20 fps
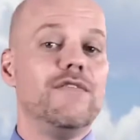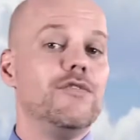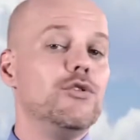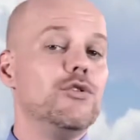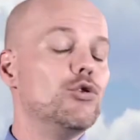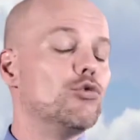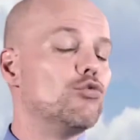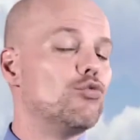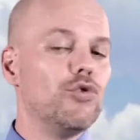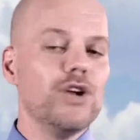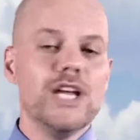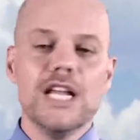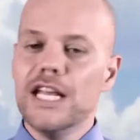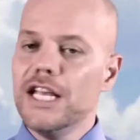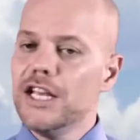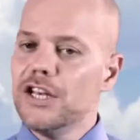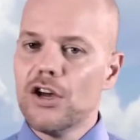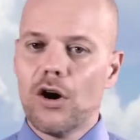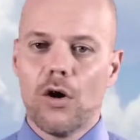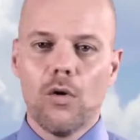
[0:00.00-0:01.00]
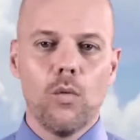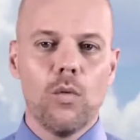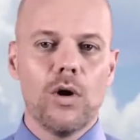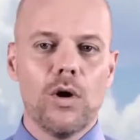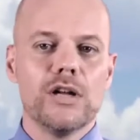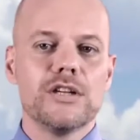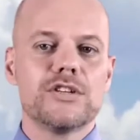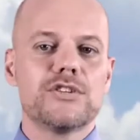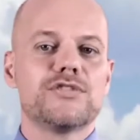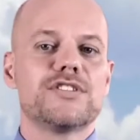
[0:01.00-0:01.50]
if you really don't
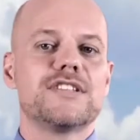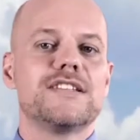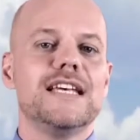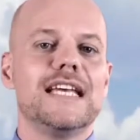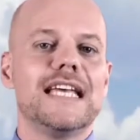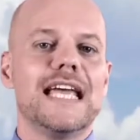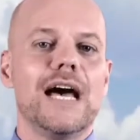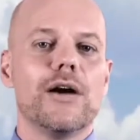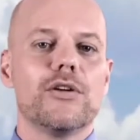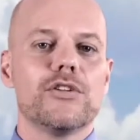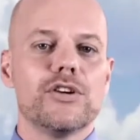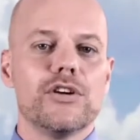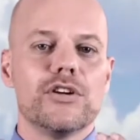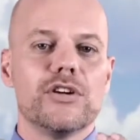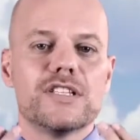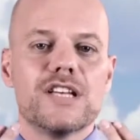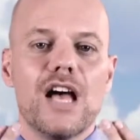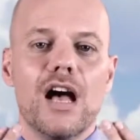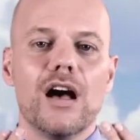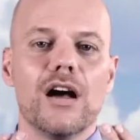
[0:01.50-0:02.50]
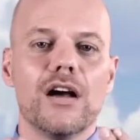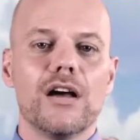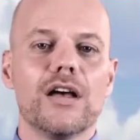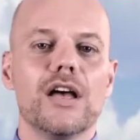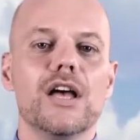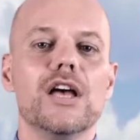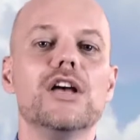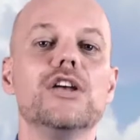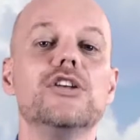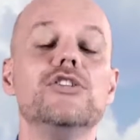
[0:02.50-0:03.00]
want to stick out your tongue,
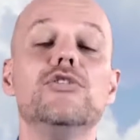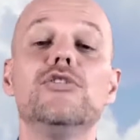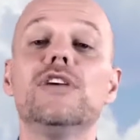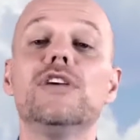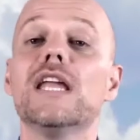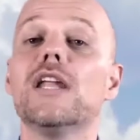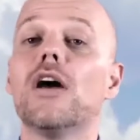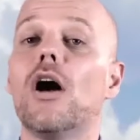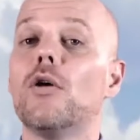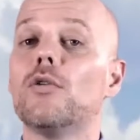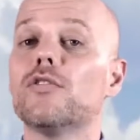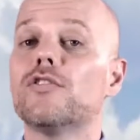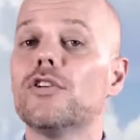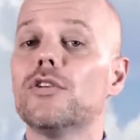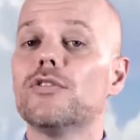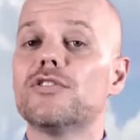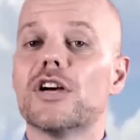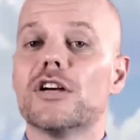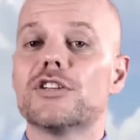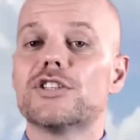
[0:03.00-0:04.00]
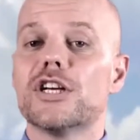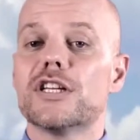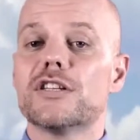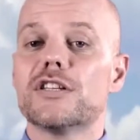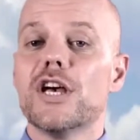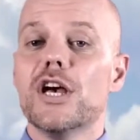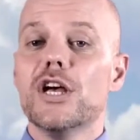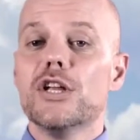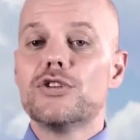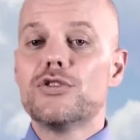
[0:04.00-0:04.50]
you can also touch
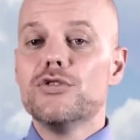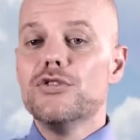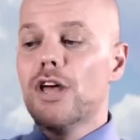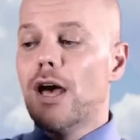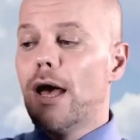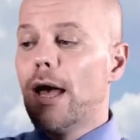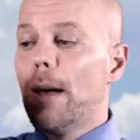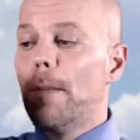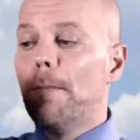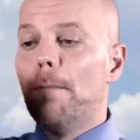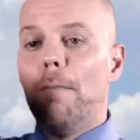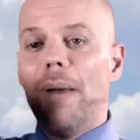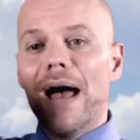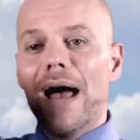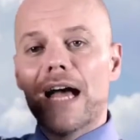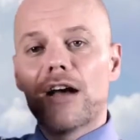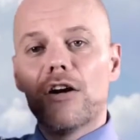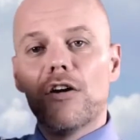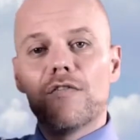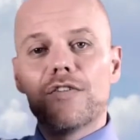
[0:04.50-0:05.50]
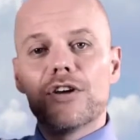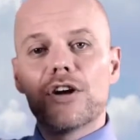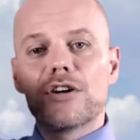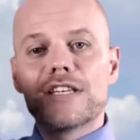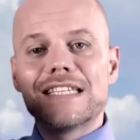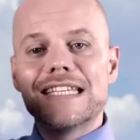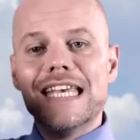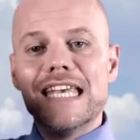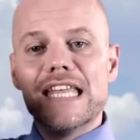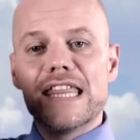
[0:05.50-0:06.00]
it to the back of
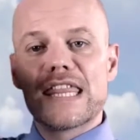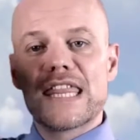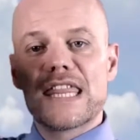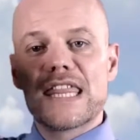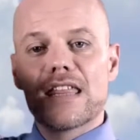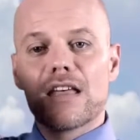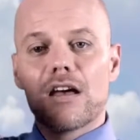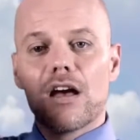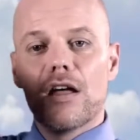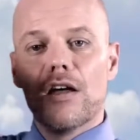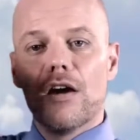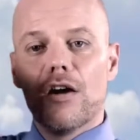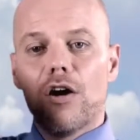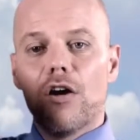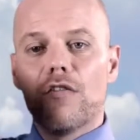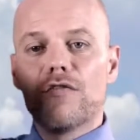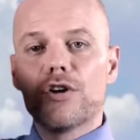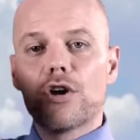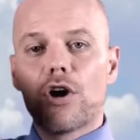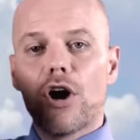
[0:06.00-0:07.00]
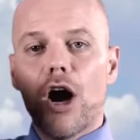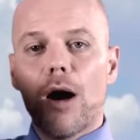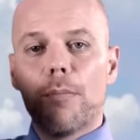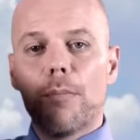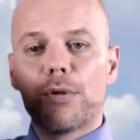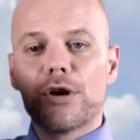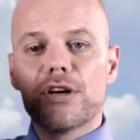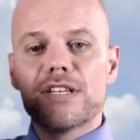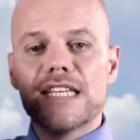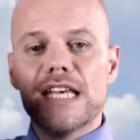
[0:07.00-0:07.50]
your teeth, of your
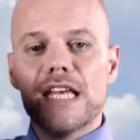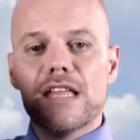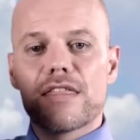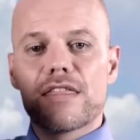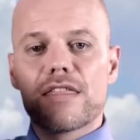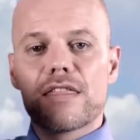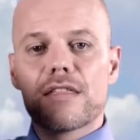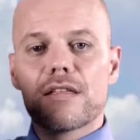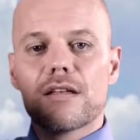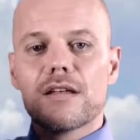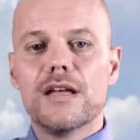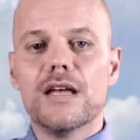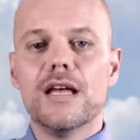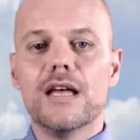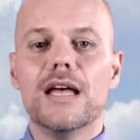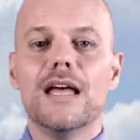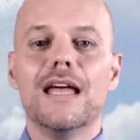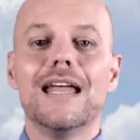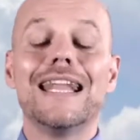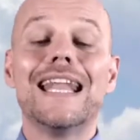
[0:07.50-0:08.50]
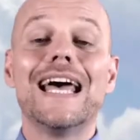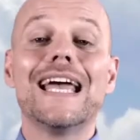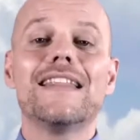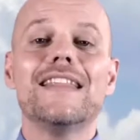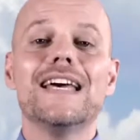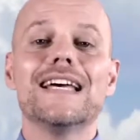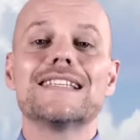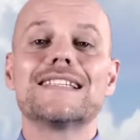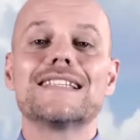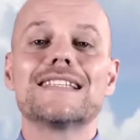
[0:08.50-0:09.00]
upper teeth,
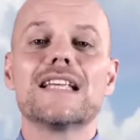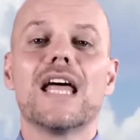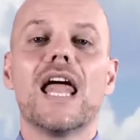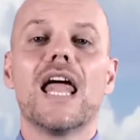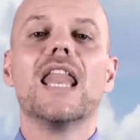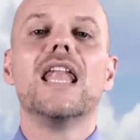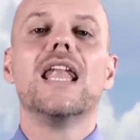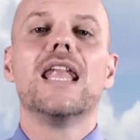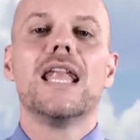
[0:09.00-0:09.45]
like this.